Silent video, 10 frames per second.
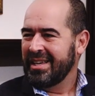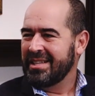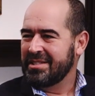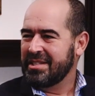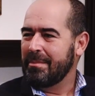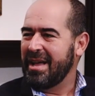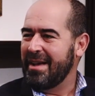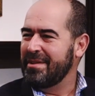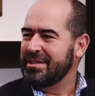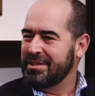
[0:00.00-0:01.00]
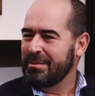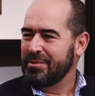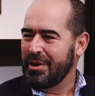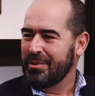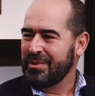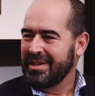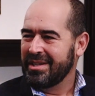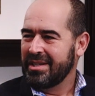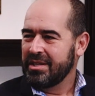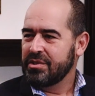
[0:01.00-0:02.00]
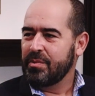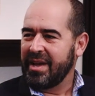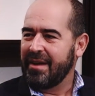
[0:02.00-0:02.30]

And some have it, some don't. So we